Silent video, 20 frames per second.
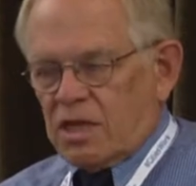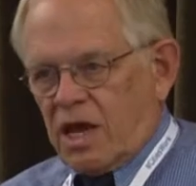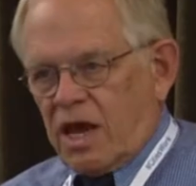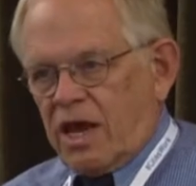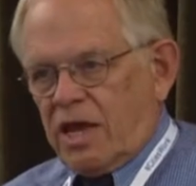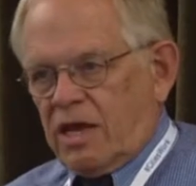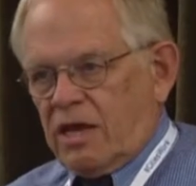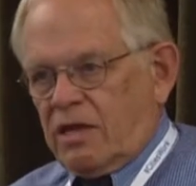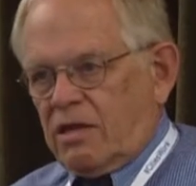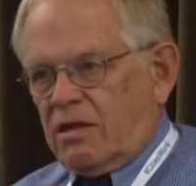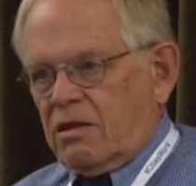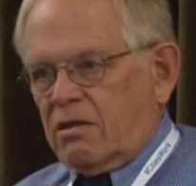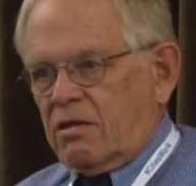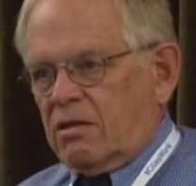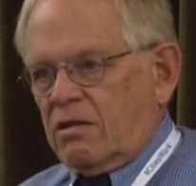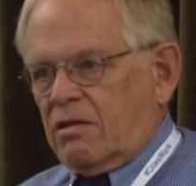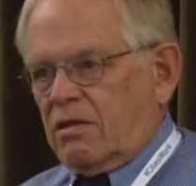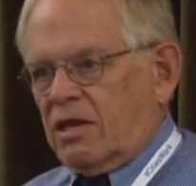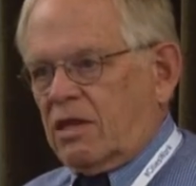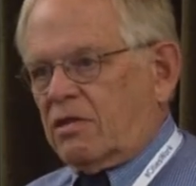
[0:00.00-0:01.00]
like
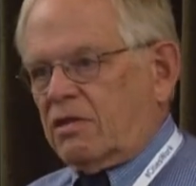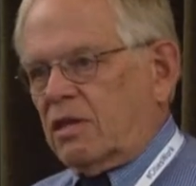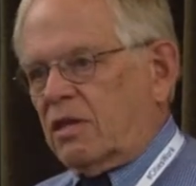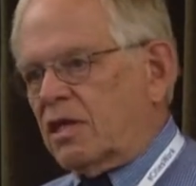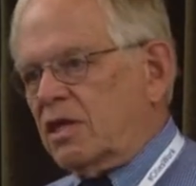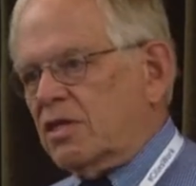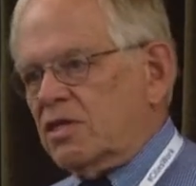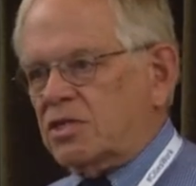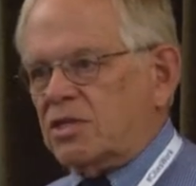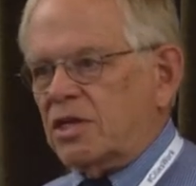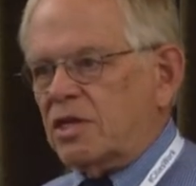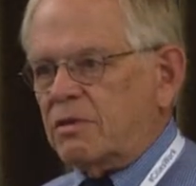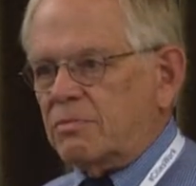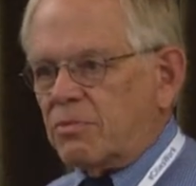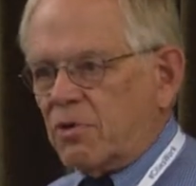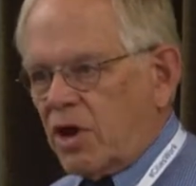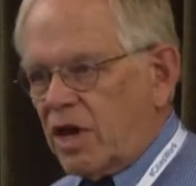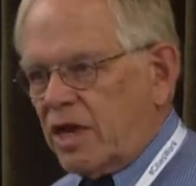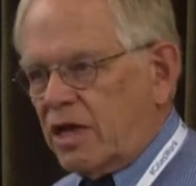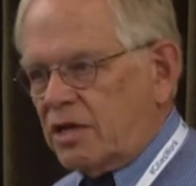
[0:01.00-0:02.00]
that the legislative
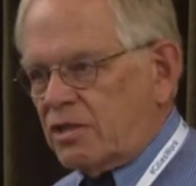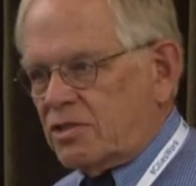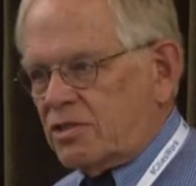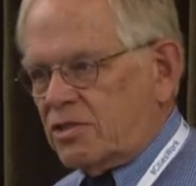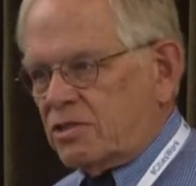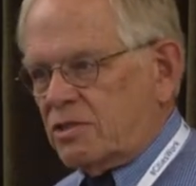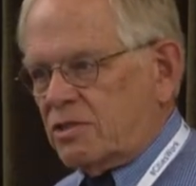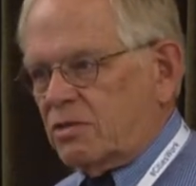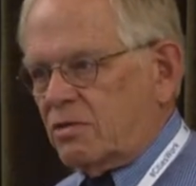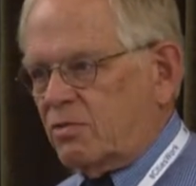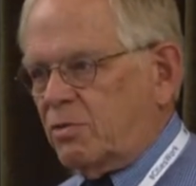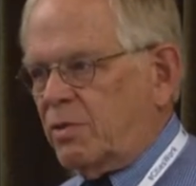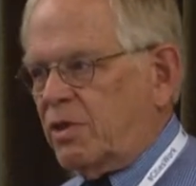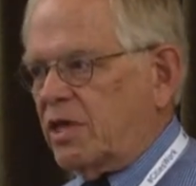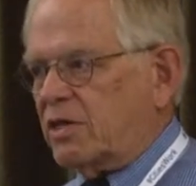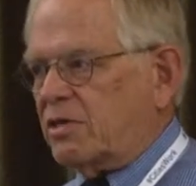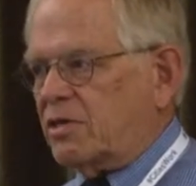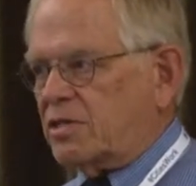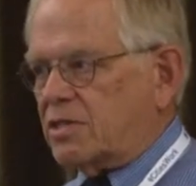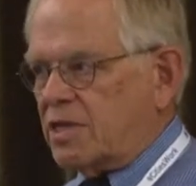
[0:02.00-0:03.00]
branch, be
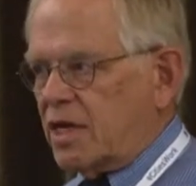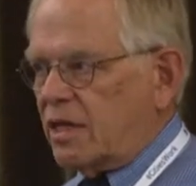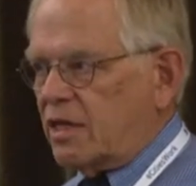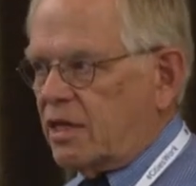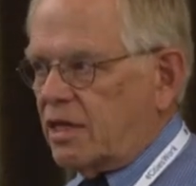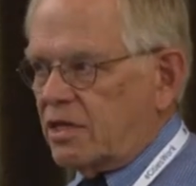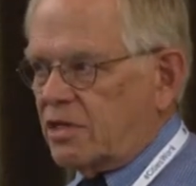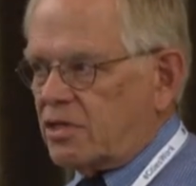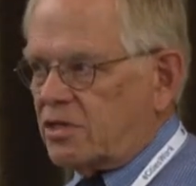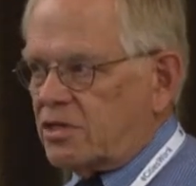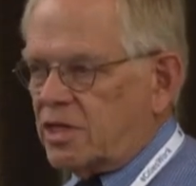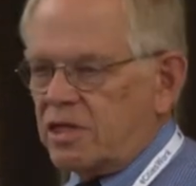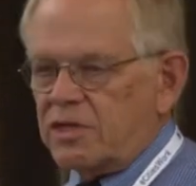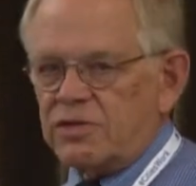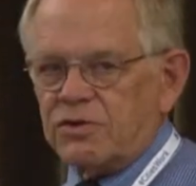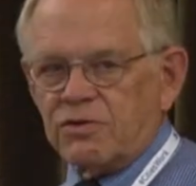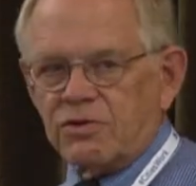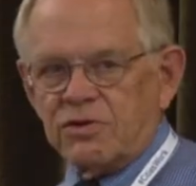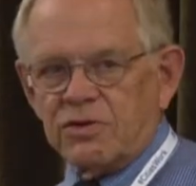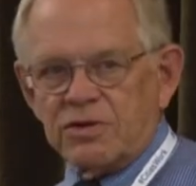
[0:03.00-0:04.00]
it the state
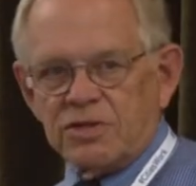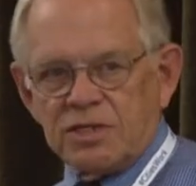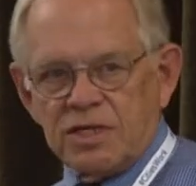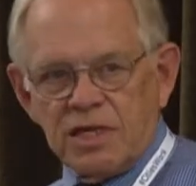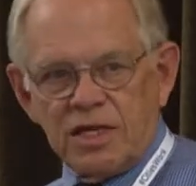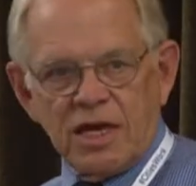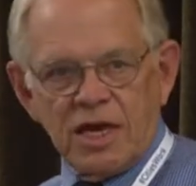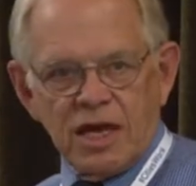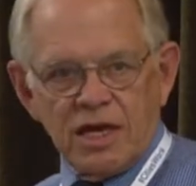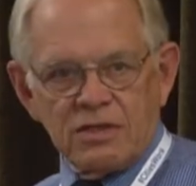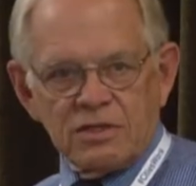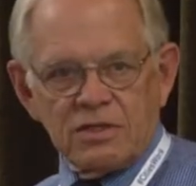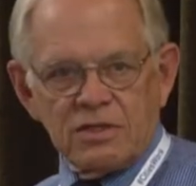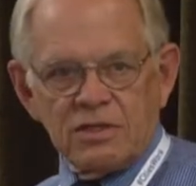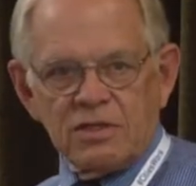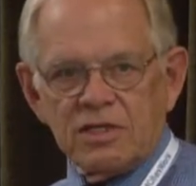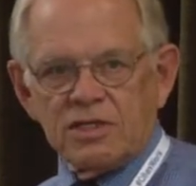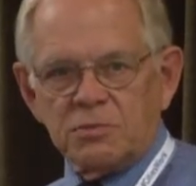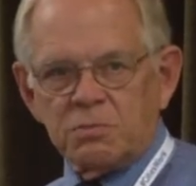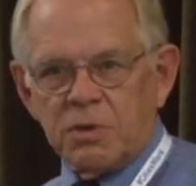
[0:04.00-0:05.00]
legislature or the city
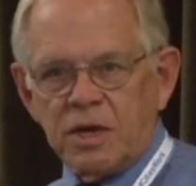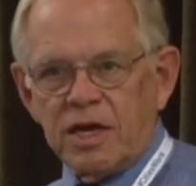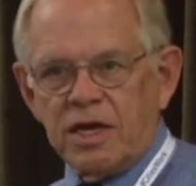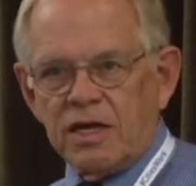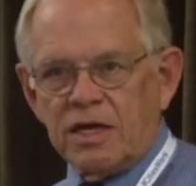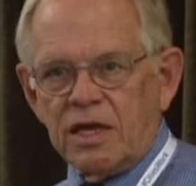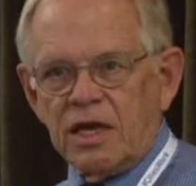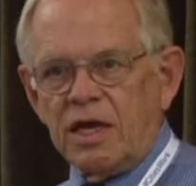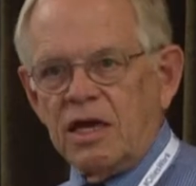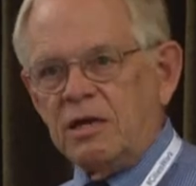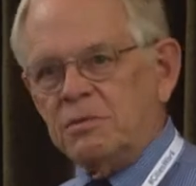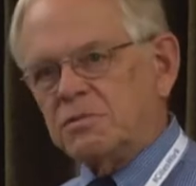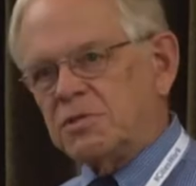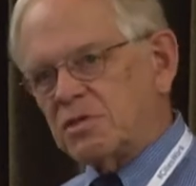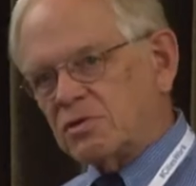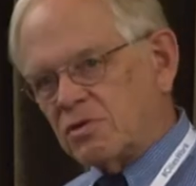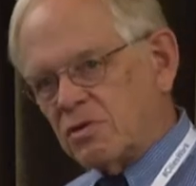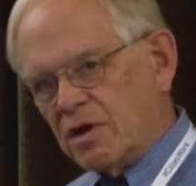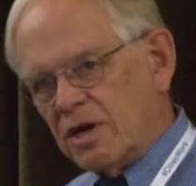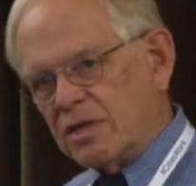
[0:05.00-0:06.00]
council, is playing games
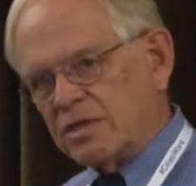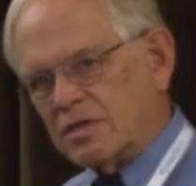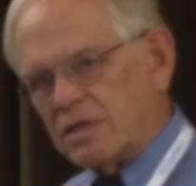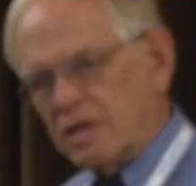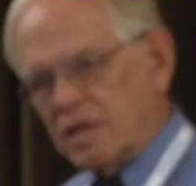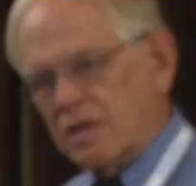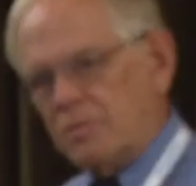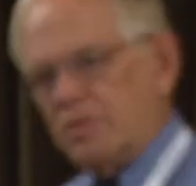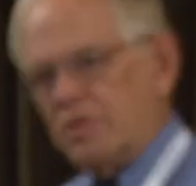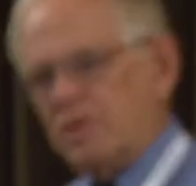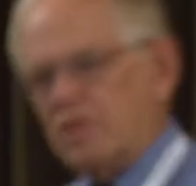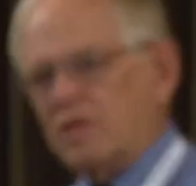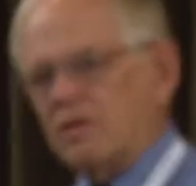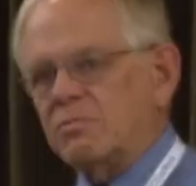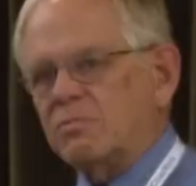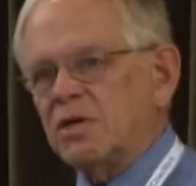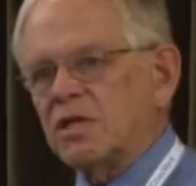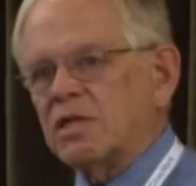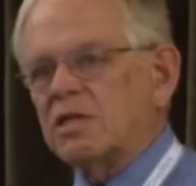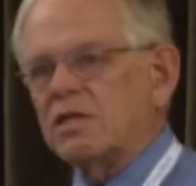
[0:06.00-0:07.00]
and trying to limit the
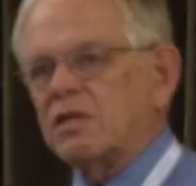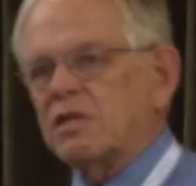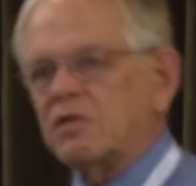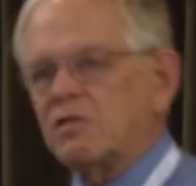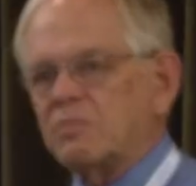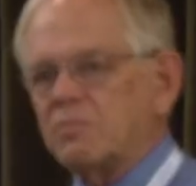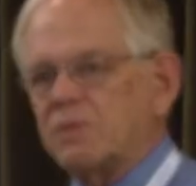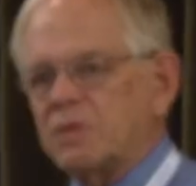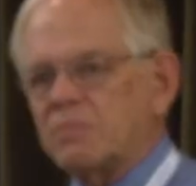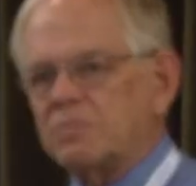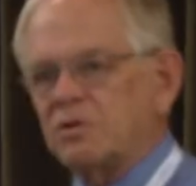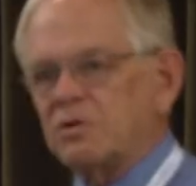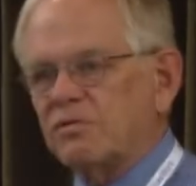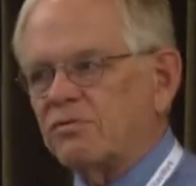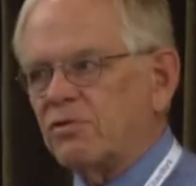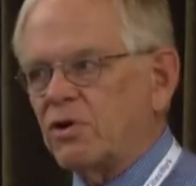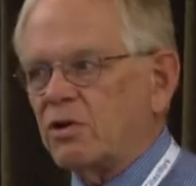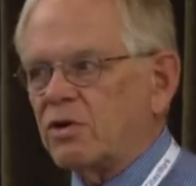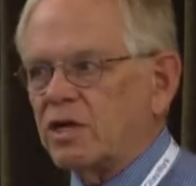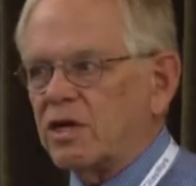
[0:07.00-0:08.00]
ability of the people to
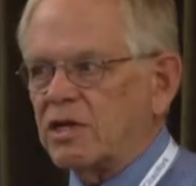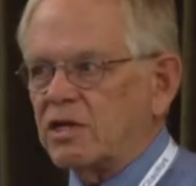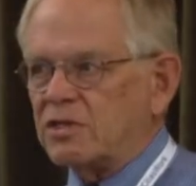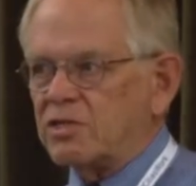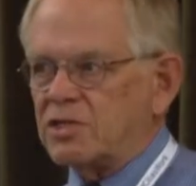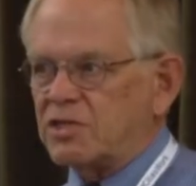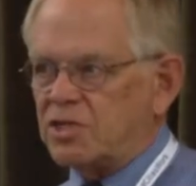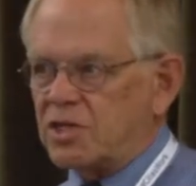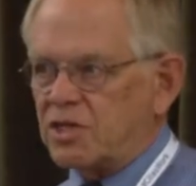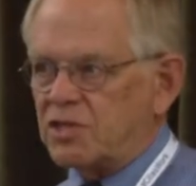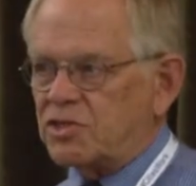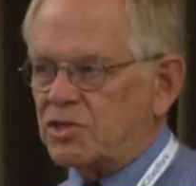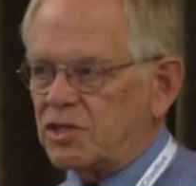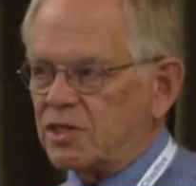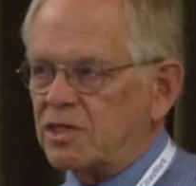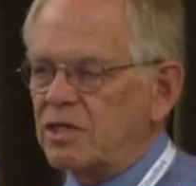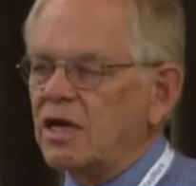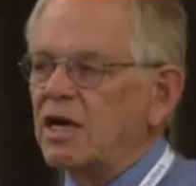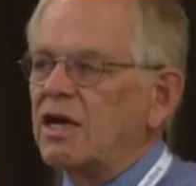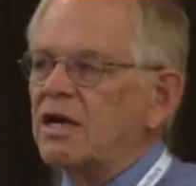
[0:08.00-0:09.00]
vote on a
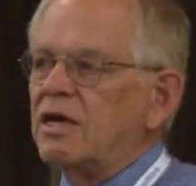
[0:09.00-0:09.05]
decision